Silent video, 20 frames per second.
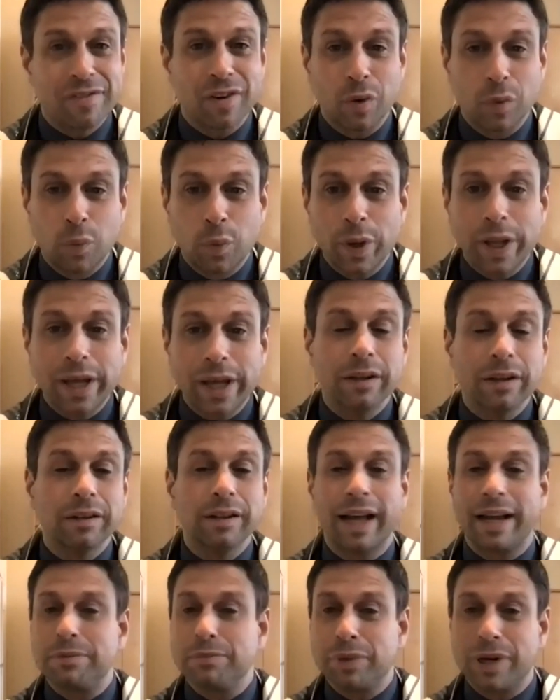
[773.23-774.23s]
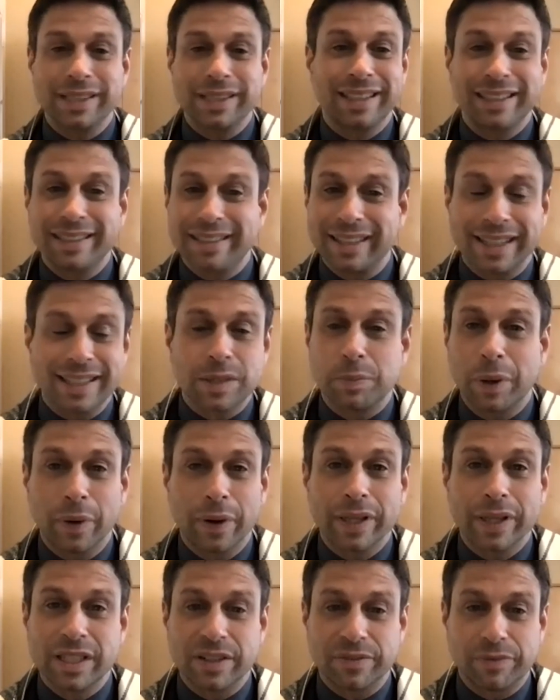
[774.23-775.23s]
a real and present
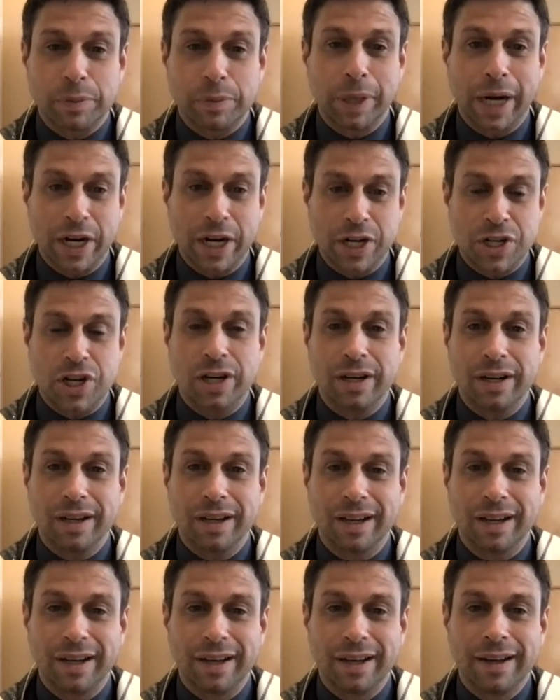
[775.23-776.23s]
experience of oppression,